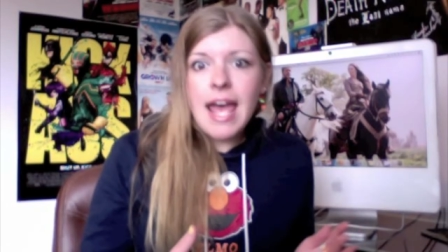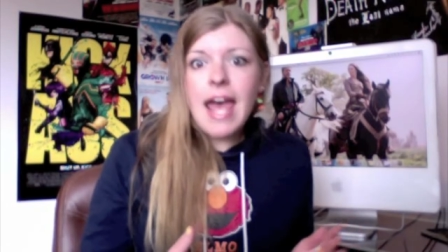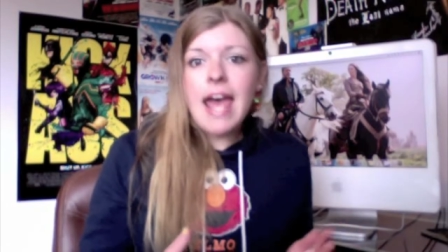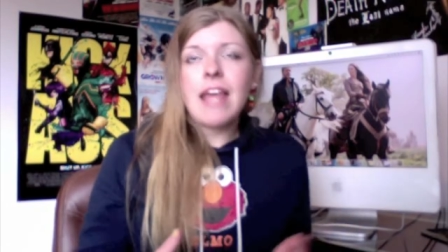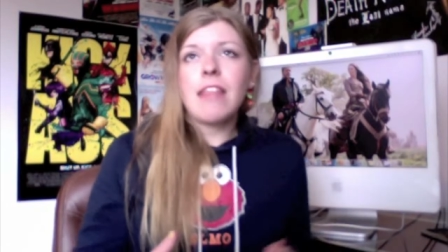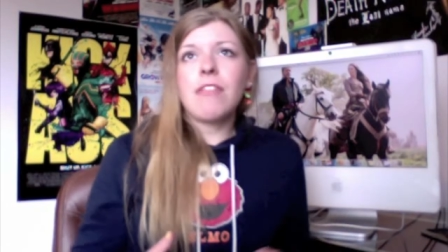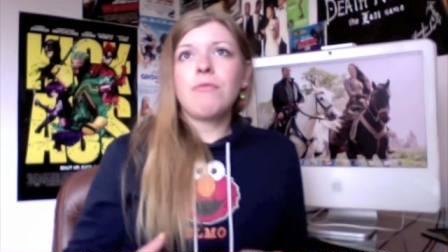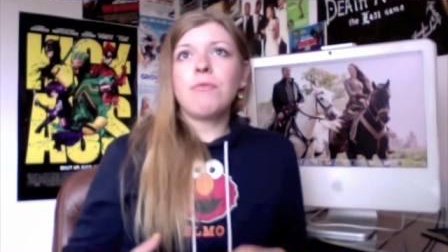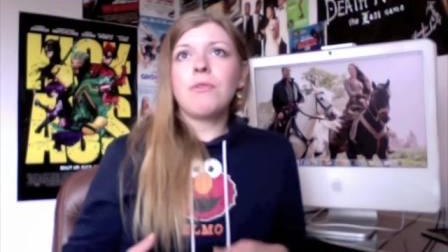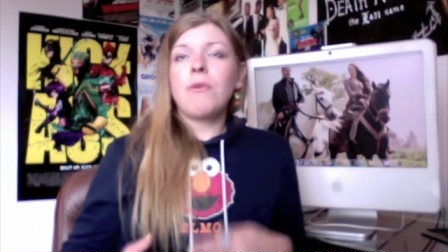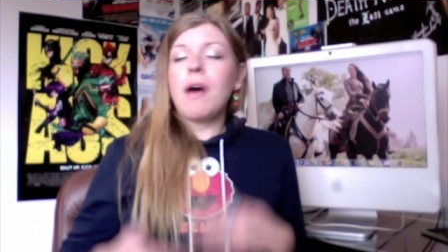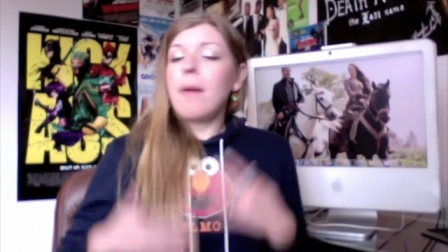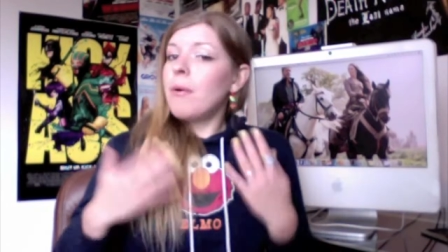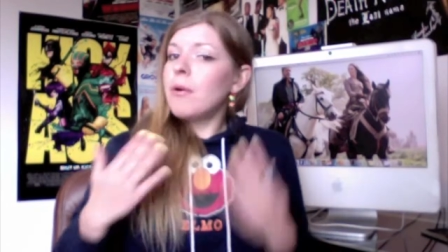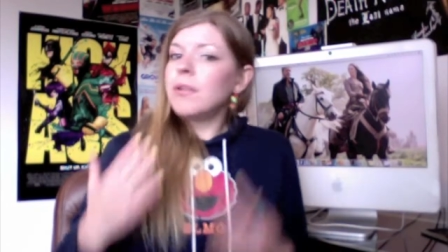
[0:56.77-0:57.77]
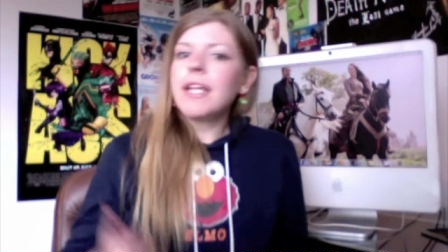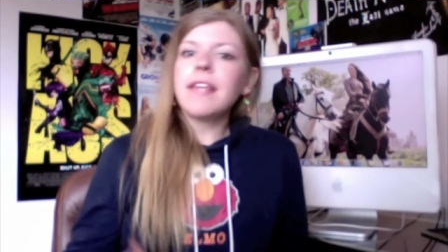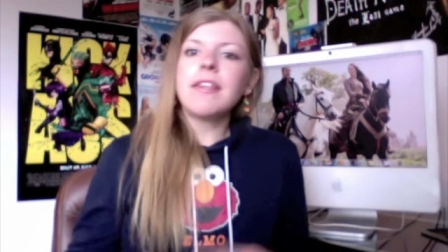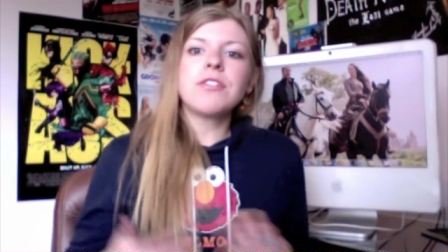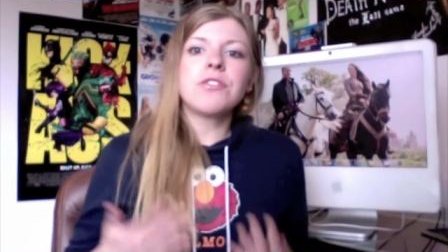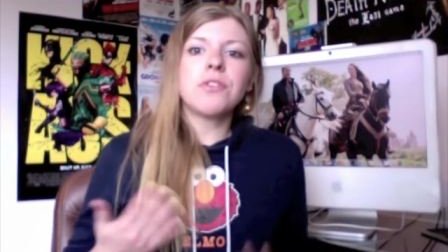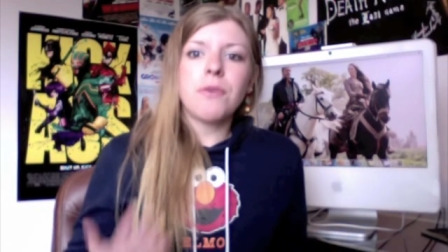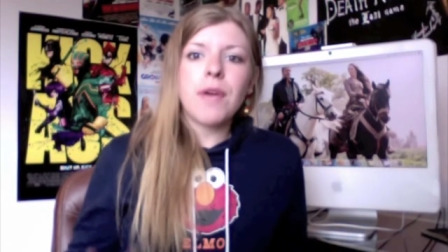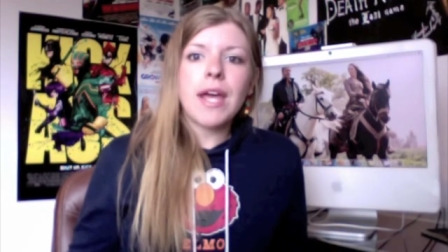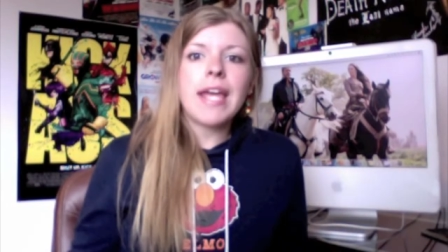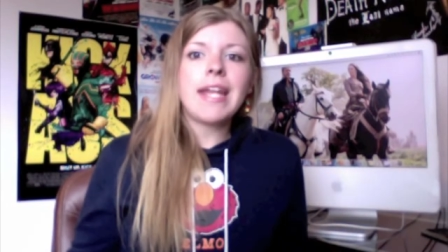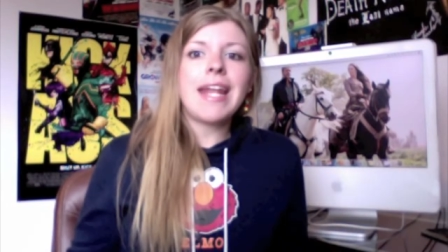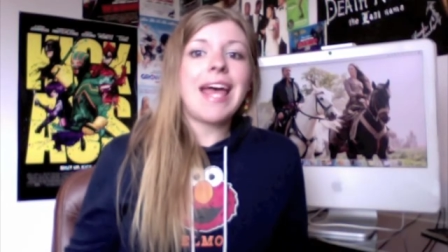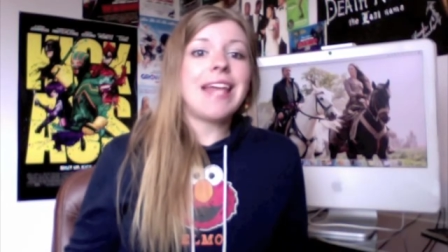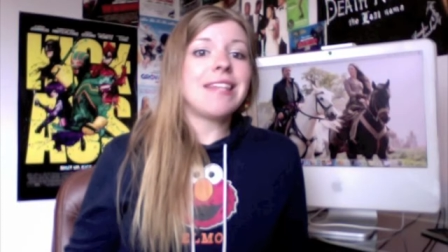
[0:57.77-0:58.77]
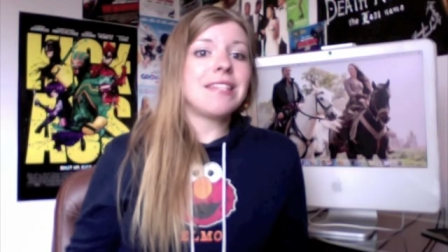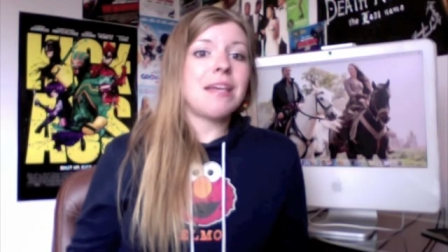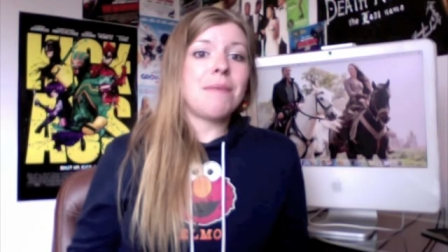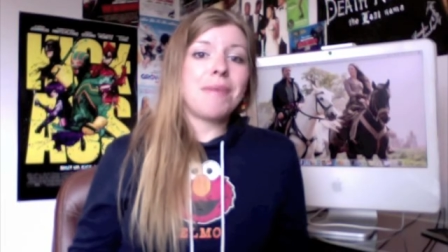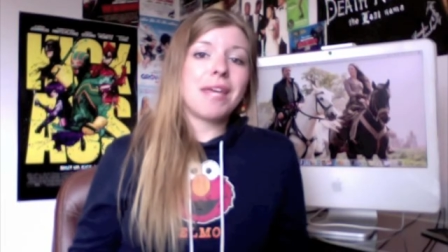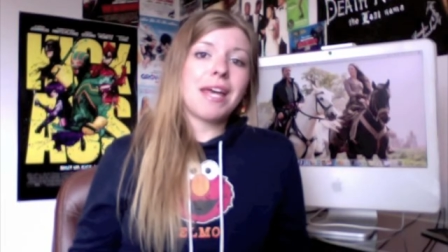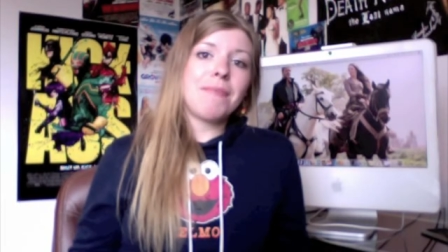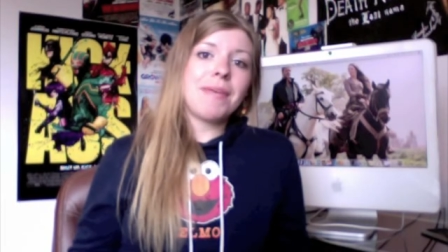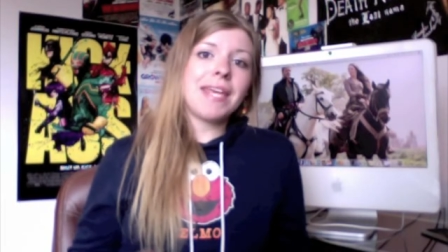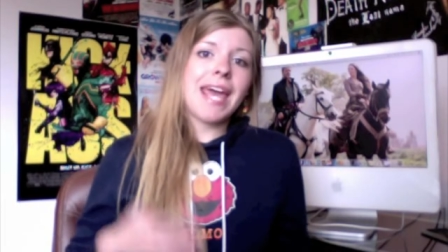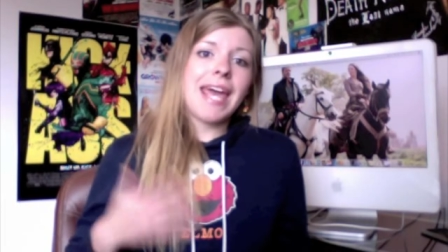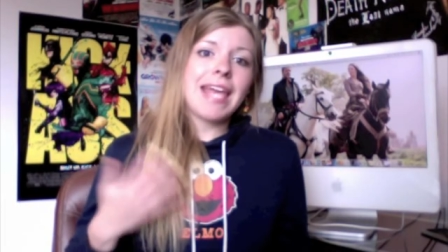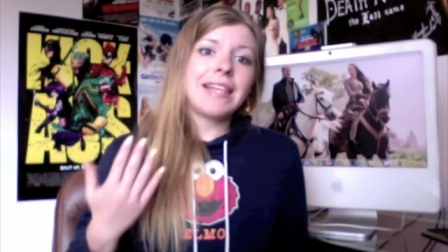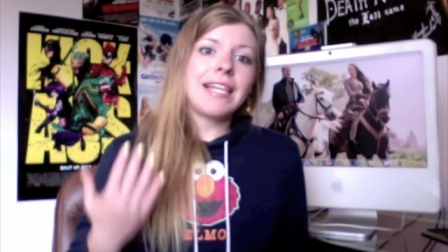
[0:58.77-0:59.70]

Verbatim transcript: and through upholding the charade ends up becoming a